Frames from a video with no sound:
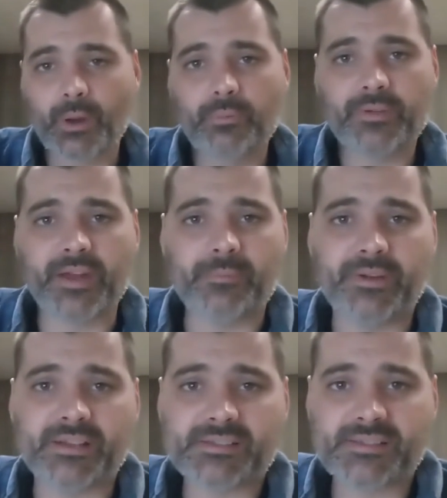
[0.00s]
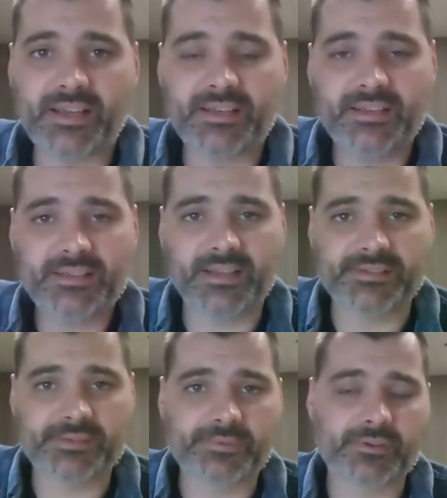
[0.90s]
with that being said, hit
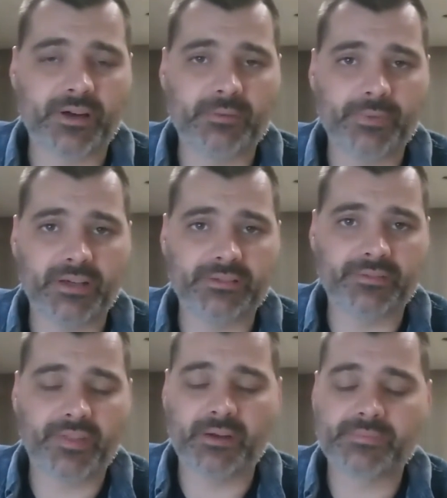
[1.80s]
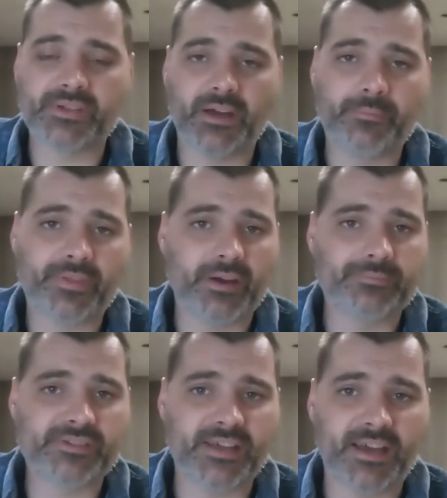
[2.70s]
that subscribe button, thumbs up,
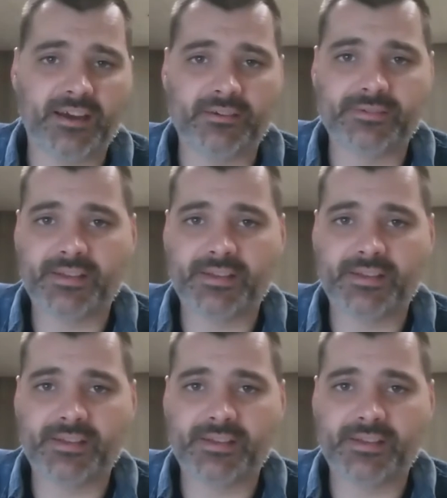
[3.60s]
thumbs down,